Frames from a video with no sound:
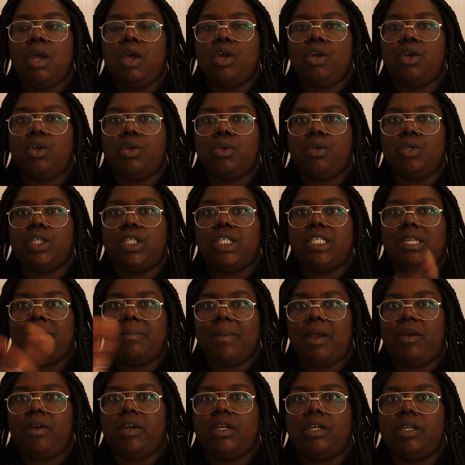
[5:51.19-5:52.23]
who she's
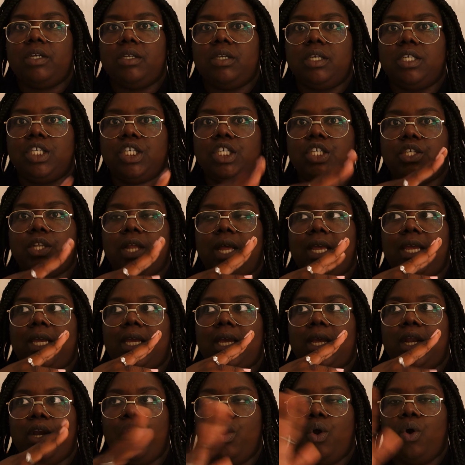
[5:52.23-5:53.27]
American, she's like
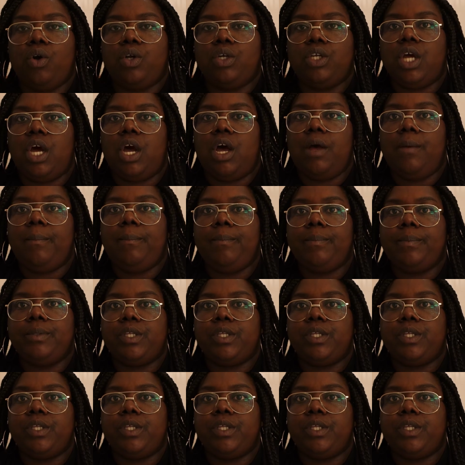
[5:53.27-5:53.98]
long term,